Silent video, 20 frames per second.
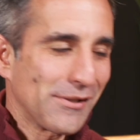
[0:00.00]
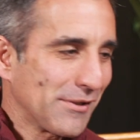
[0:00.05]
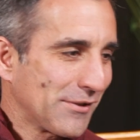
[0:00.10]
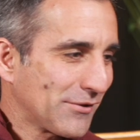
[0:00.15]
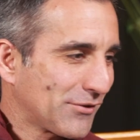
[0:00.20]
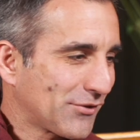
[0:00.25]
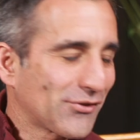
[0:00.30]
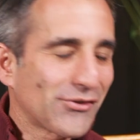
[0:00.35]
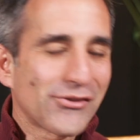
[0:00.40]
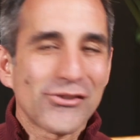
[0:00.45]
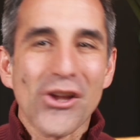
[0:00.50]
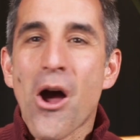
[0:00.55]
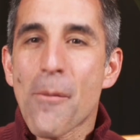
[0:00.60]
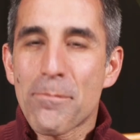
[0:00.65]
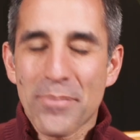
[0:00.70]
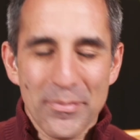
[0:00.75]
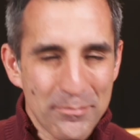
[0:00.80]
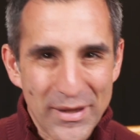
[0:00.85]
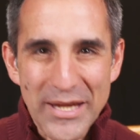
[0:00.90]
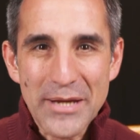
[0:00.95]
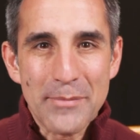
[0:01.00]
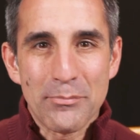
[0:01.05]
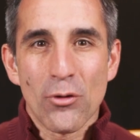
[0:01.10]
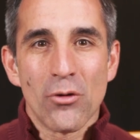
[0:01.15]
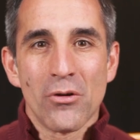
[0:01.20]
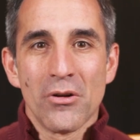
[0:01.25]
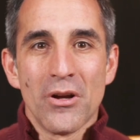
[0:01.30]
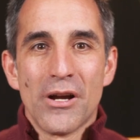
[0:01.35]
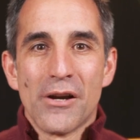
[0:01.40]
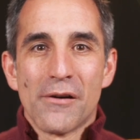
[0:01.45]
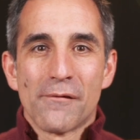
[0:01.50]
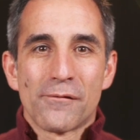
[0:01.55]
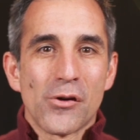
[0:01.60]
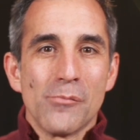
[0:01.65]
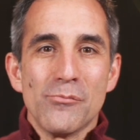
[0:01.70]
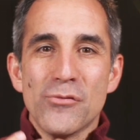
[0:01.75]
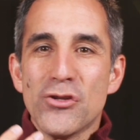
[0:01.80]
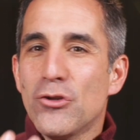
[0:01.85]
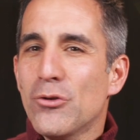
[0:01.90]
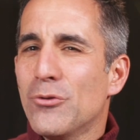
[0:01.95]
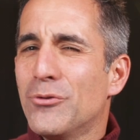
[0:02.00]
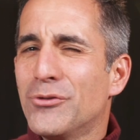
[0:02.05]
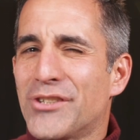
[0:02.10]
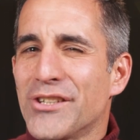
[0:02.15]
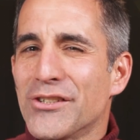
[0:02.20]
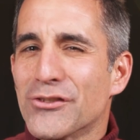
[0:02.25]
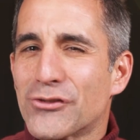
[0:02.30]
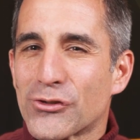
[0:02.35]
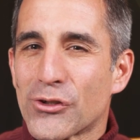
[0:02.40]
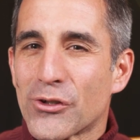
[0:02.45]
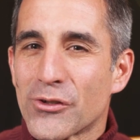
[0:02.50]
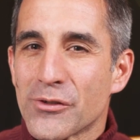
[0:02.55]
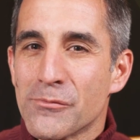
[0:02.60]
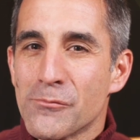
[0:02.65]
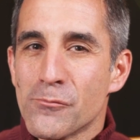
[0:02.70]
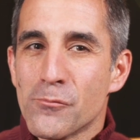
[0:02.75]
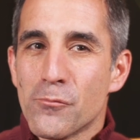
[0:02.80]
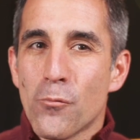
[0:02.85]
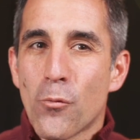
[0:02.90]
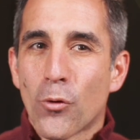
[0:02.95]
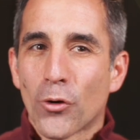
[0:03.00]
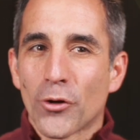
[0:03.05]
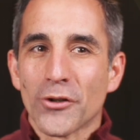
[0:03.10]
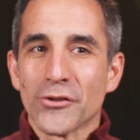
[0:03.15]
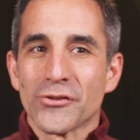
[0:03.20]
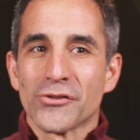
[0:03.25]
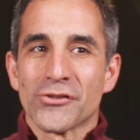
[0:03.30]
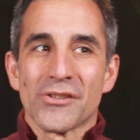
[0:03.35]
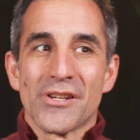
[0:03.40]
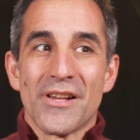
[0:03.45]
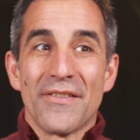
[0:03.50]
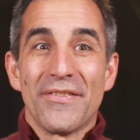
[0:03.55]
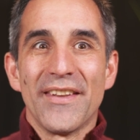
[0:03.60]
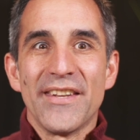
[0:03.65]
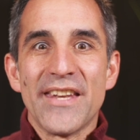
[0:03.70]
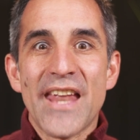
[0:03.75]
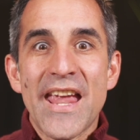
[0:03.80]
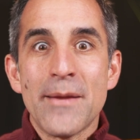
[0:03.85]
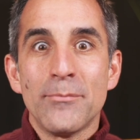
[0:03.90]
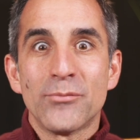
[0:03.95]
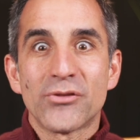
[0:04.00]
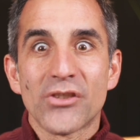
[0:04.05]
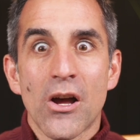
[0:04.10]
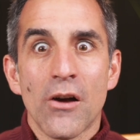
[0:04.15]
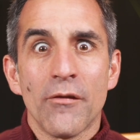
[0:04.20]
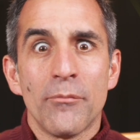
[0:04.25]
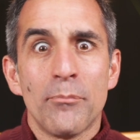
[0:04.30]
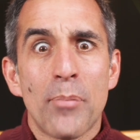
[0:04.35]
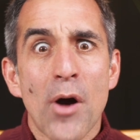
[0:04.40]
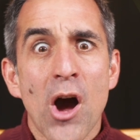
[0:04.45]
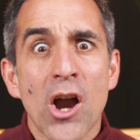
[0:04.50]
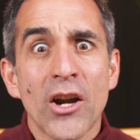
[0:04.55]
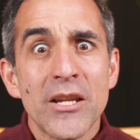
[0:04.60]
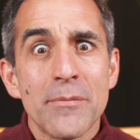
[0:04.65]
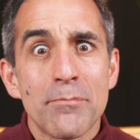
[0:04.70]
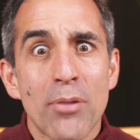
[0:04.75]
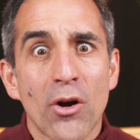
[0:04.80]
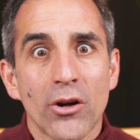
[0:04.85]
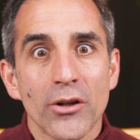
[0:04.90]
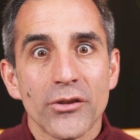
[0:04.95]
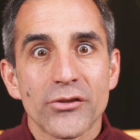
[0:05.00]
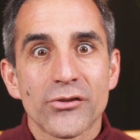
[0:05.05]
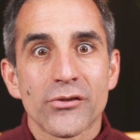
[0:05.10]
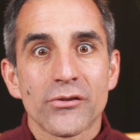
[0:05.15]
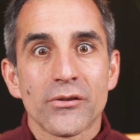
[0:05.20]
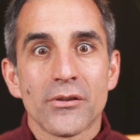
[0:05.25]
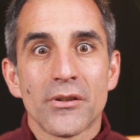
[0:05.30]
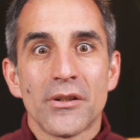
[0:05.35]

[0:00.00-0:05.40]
stop people from using certain words, the names of body parts?